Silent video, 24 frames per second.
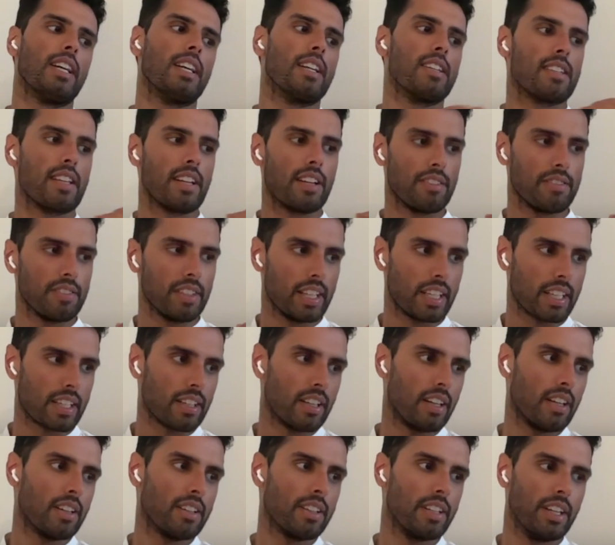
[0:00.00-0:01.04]
instead of like
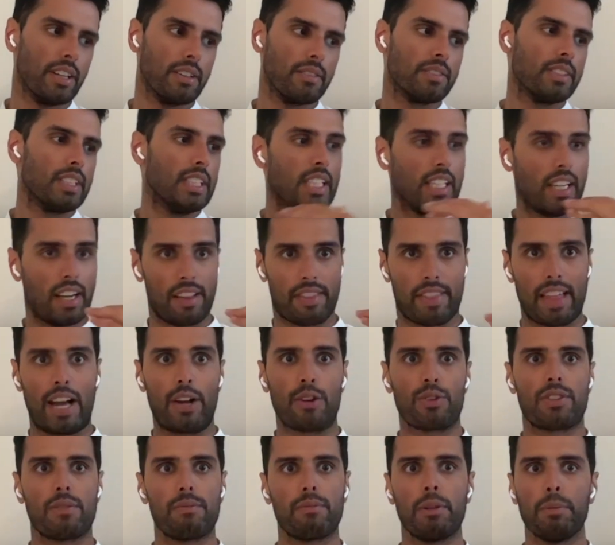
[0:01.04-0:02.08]

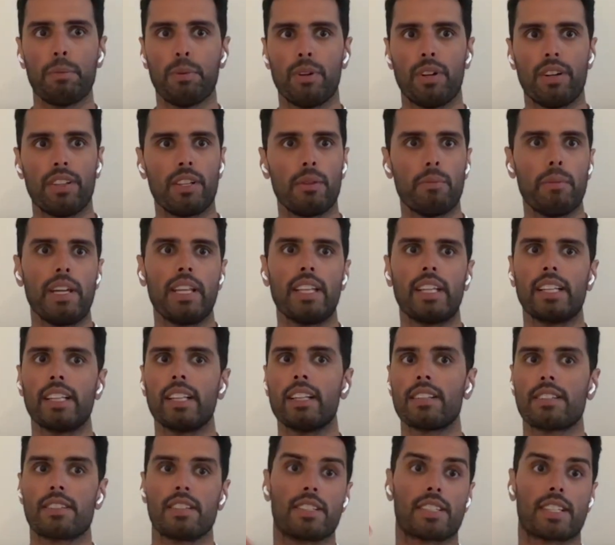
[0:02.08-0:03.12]
1,000 people on the mailing
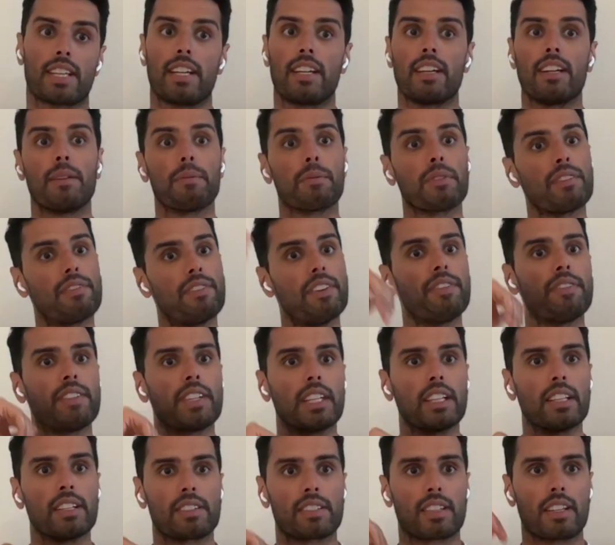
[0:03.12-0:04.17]
list, let's get it up to
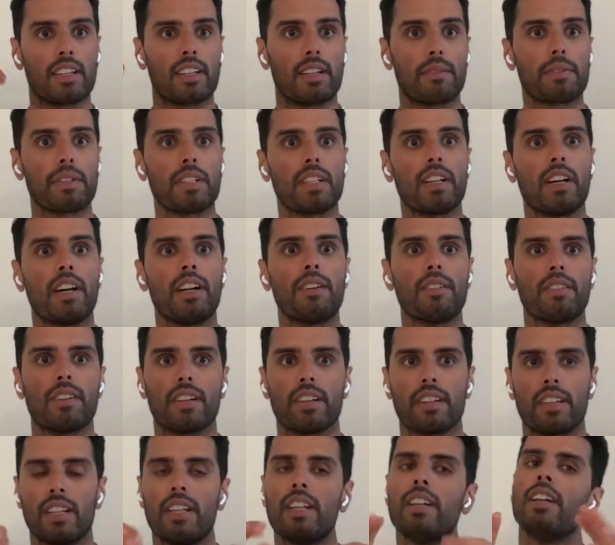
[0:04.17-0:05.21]
50. Let's get it up to 100.